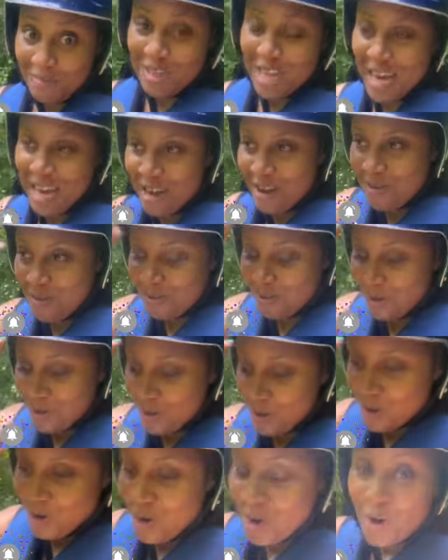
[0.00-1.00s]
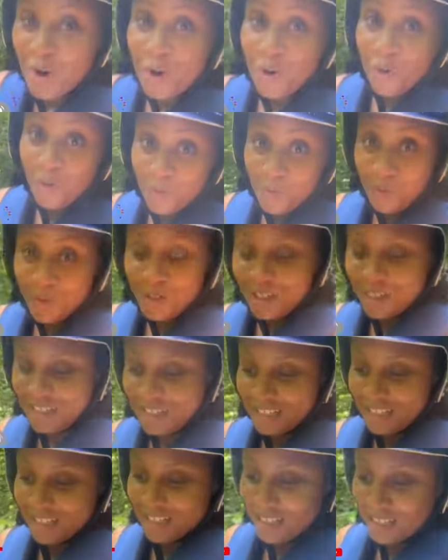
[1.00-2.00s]
down, or
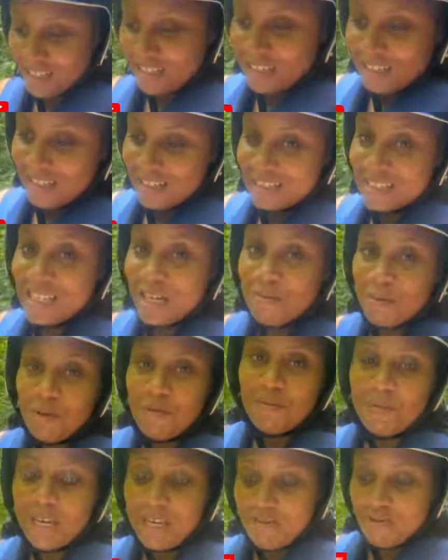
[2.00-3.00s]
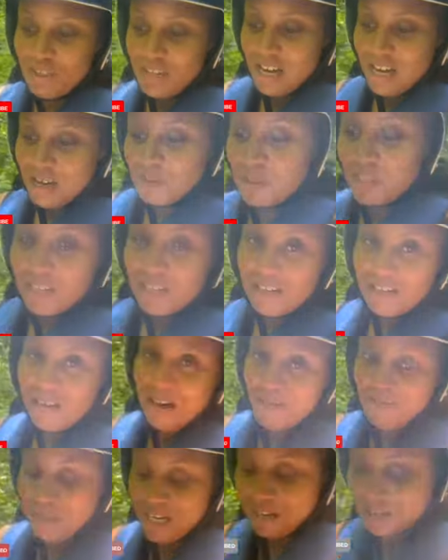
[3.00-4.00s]
some of them gave you the option to
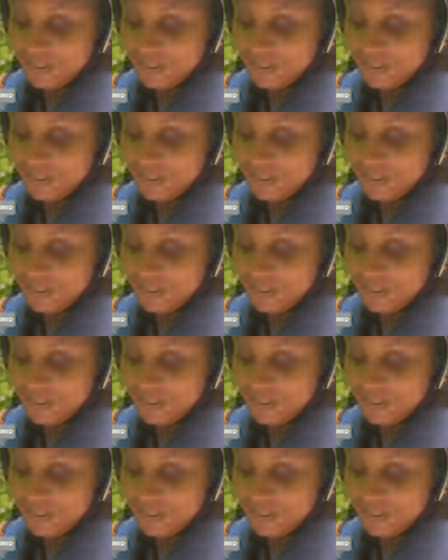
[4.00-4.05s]
climb down